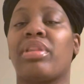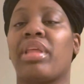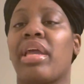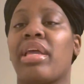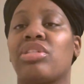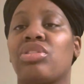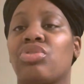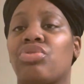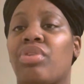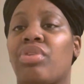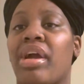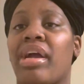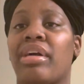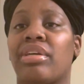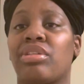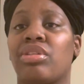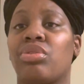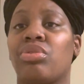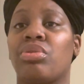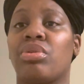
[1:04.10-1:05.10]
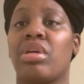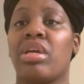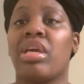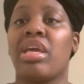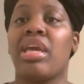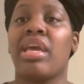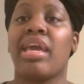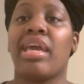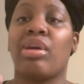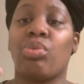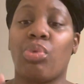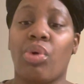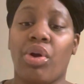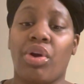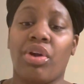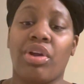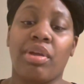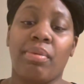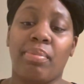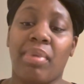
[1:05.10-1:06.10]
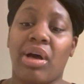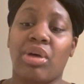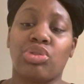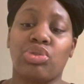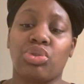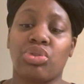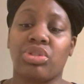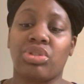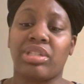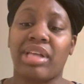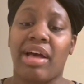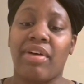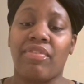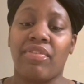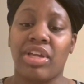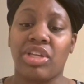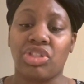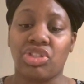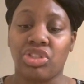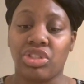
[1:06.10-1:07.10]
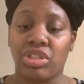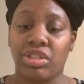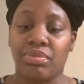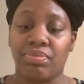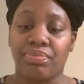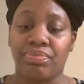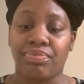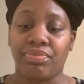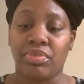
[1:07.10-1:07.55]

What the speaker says: things around you and worry about your salvation.